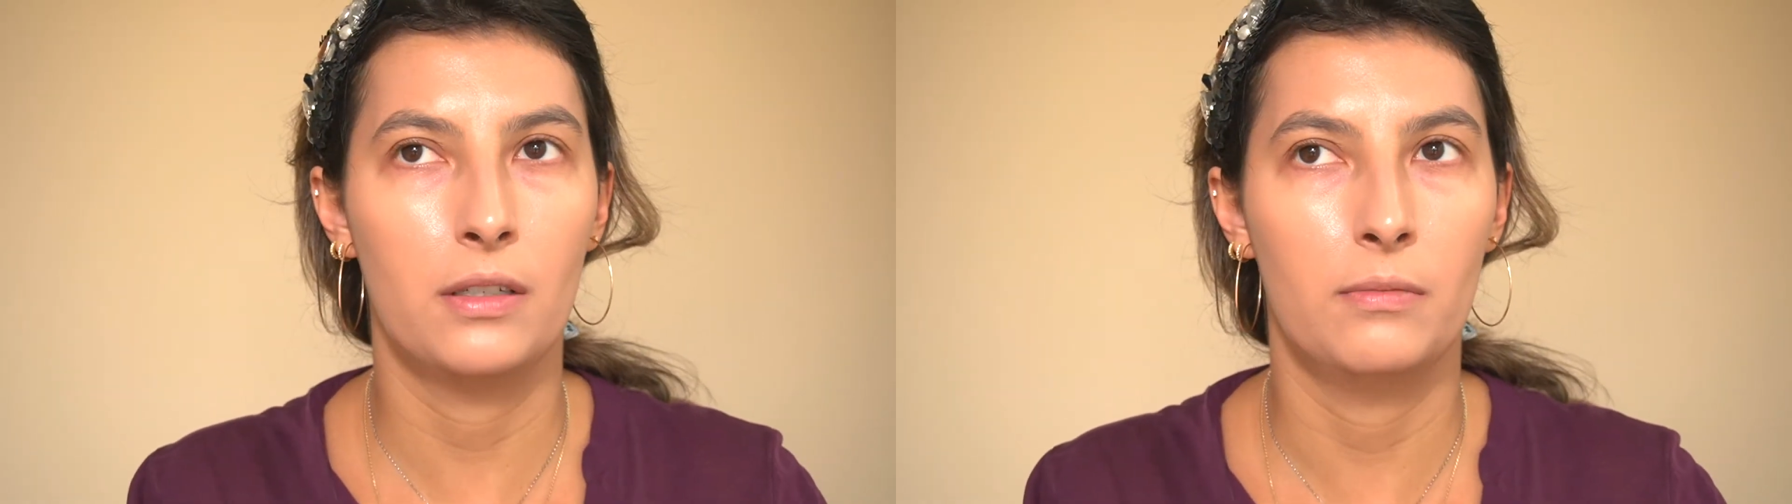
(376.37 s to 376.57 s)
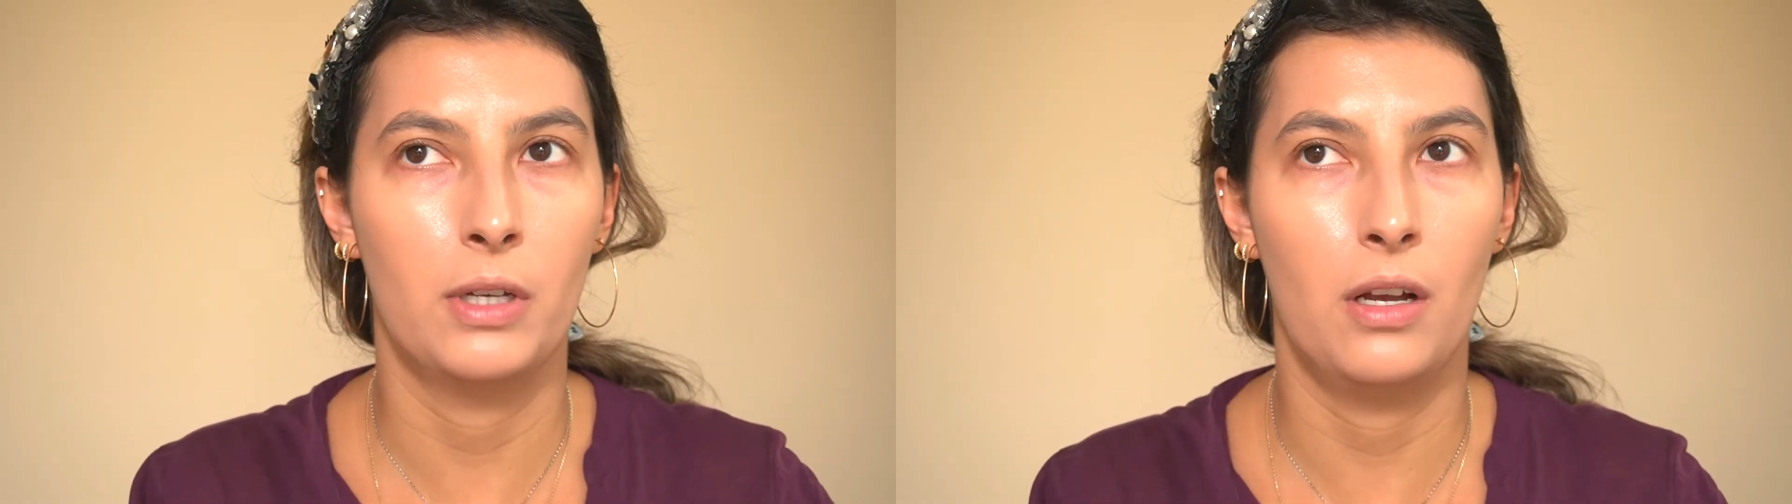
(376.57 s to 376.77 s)

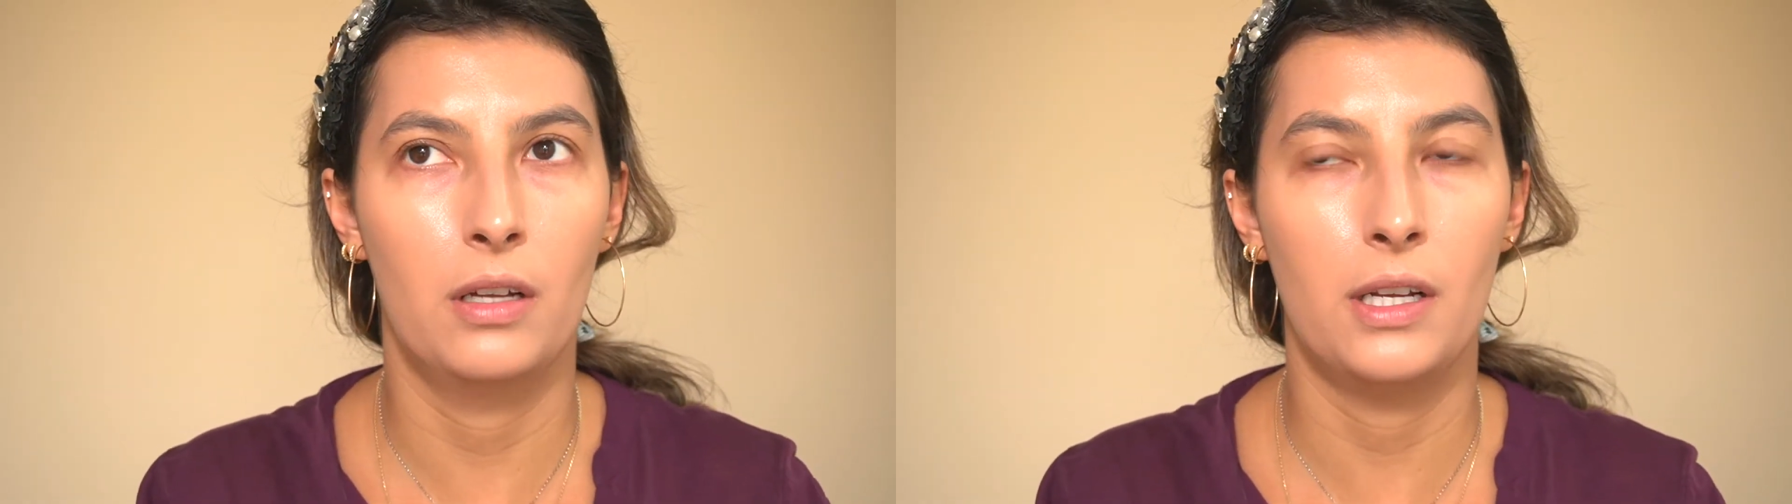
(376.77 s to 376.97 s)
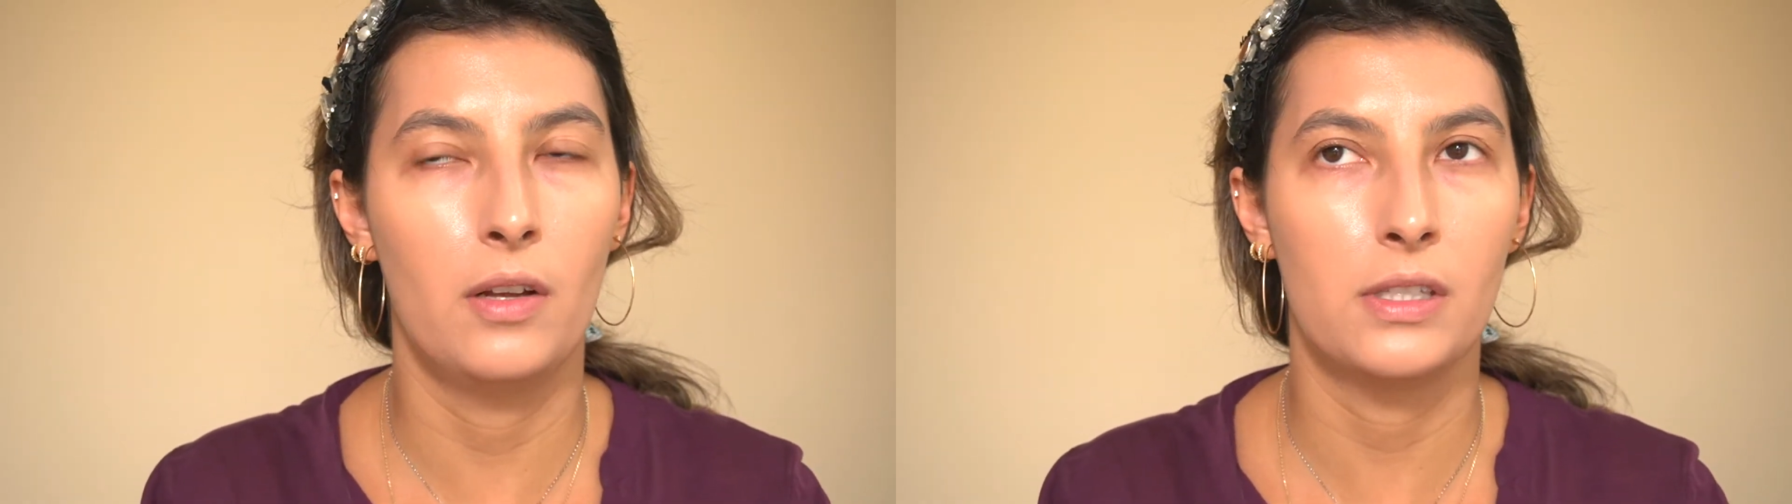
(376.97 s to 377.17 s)
Oh my
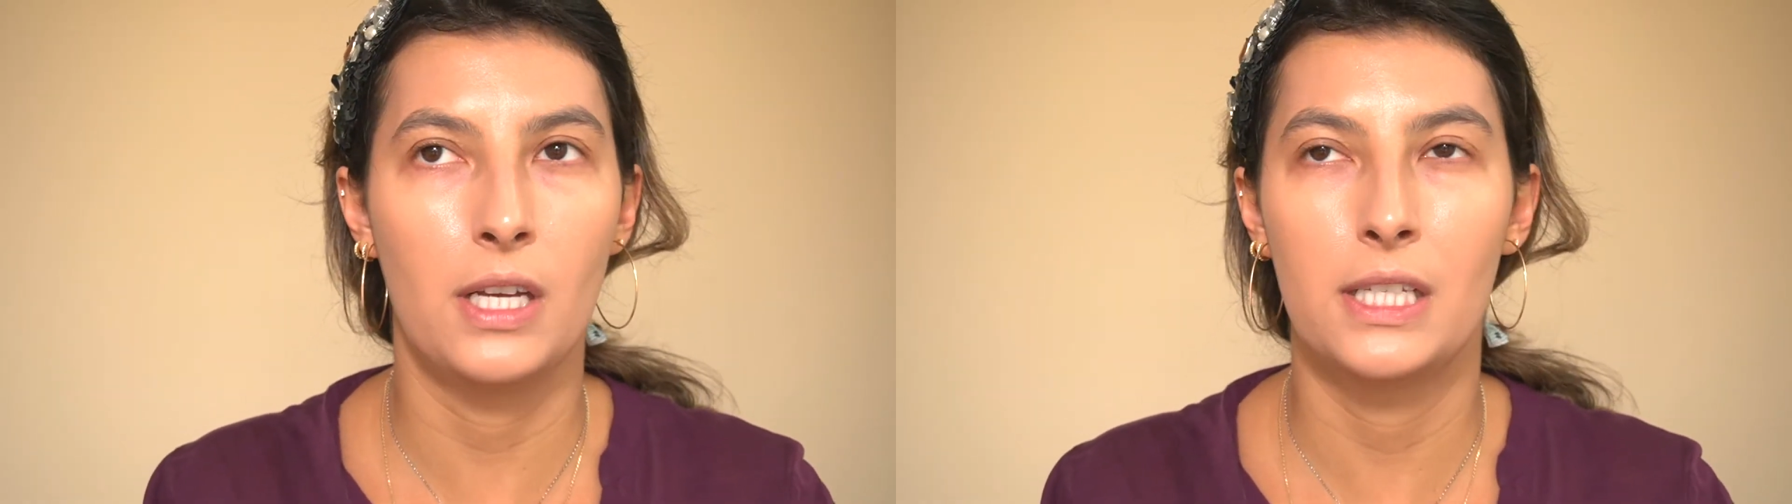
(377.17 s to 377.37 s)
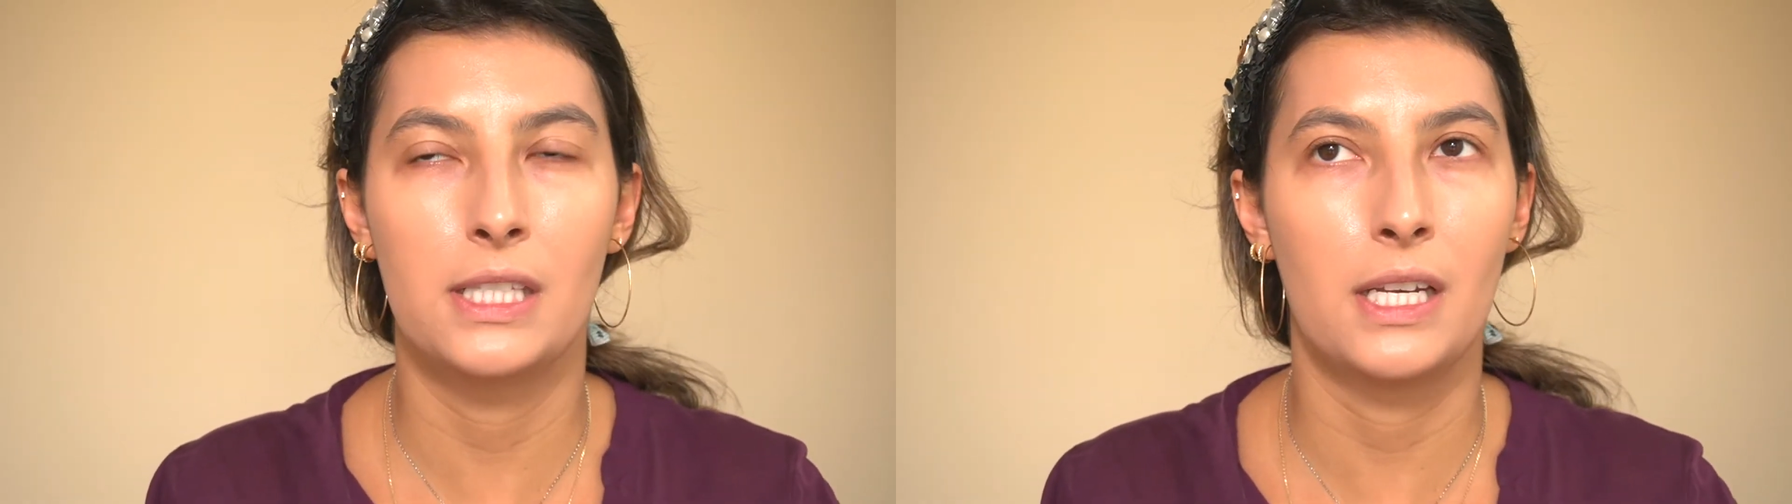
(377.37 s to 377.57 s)
god,
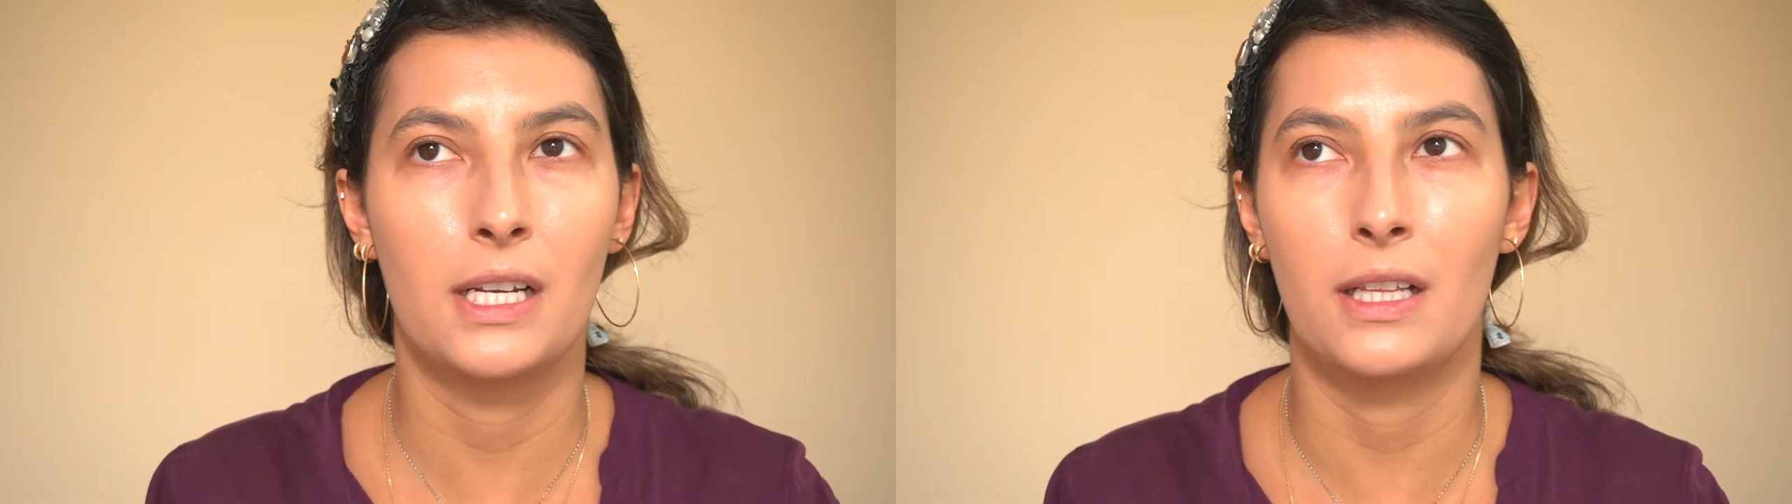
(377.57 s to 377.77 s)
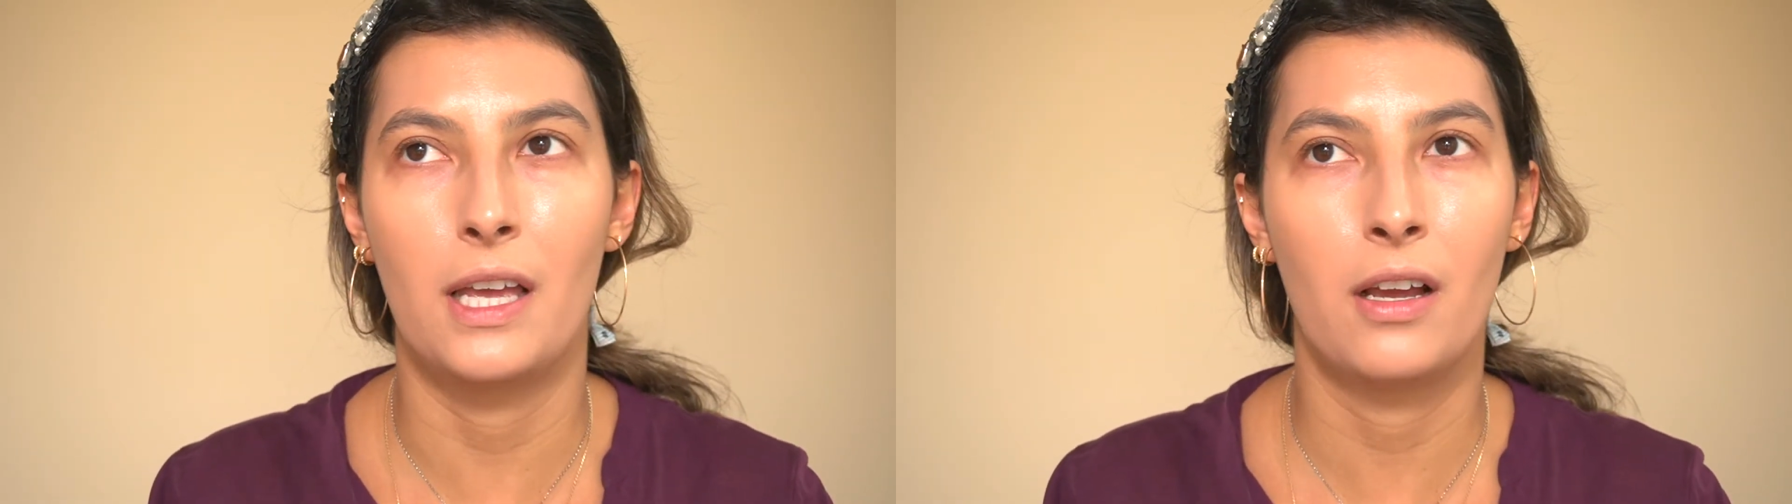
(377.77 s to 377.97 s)
outside it's
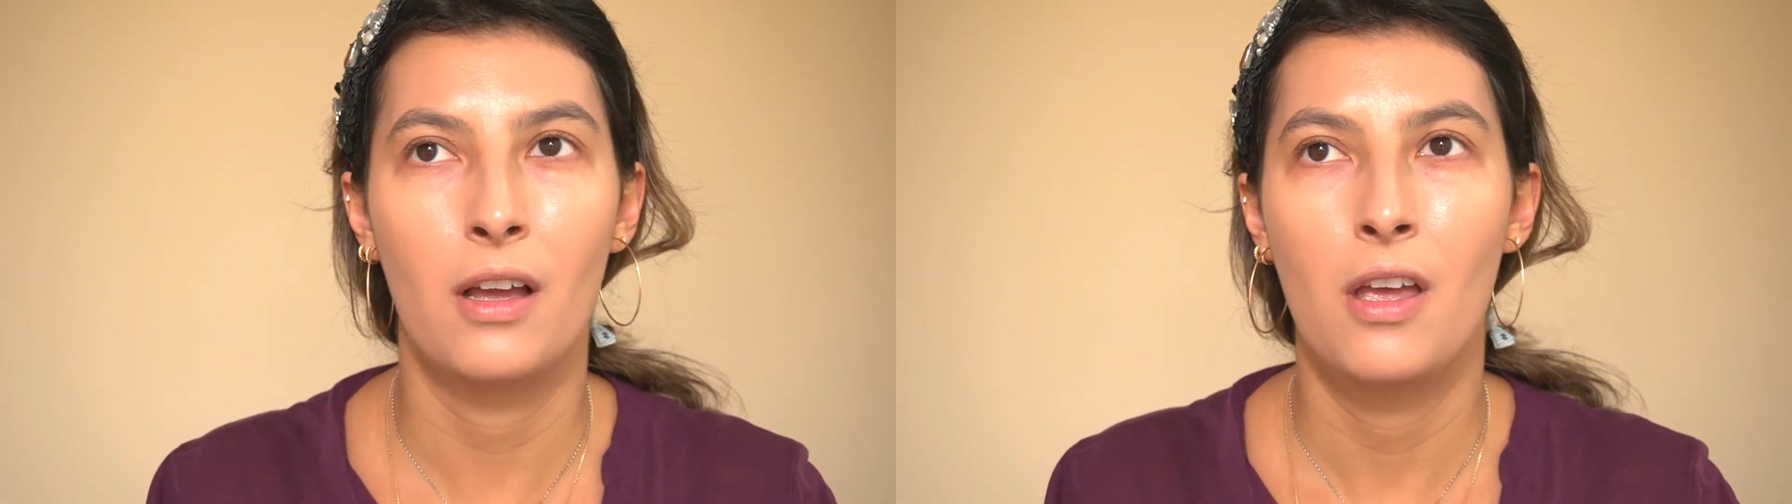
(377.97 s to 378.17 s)
getting like